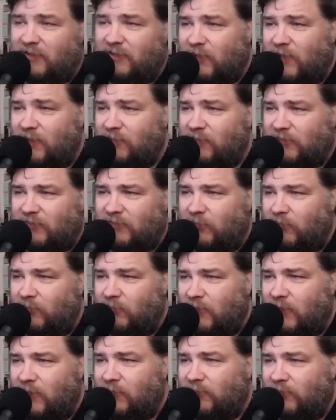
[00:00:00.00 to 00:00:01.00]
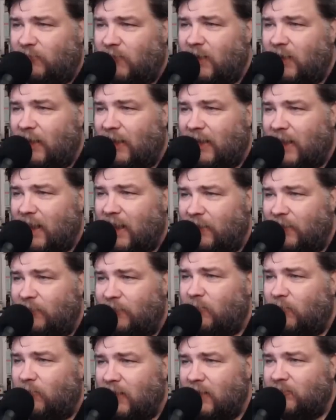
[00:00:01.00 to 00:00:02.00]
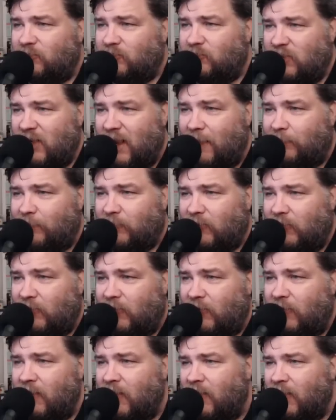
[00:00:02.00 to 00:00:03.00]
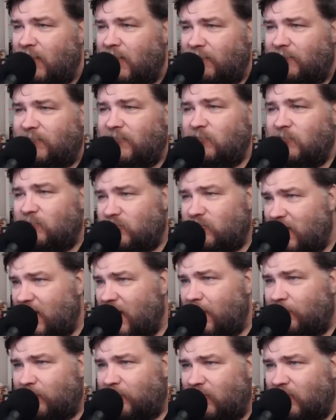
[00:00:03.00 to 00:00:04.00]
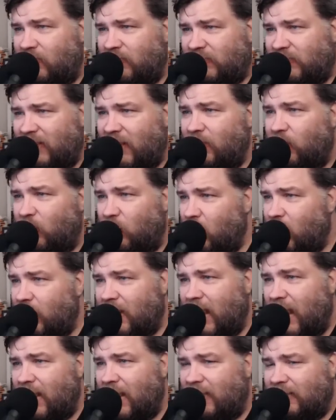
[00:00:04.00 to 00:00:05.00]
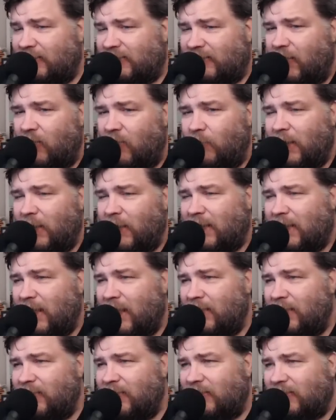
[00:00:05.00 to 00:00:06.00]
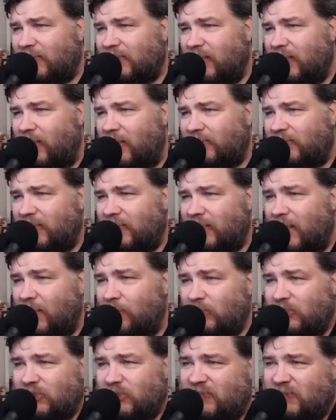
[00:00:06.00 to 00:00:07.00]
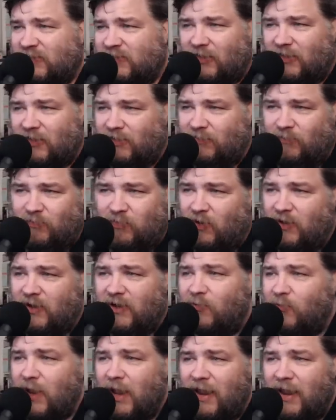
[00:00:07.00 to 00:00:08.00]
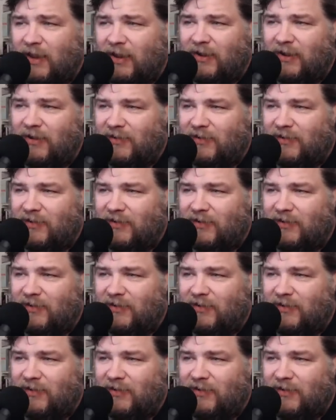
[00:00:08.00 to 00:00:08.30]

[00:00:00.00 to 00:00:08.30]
what I was doing when I was writing. Like, I would write a few chapters. I'd look at it and say, oh my God, this sucks. And I would just put it away.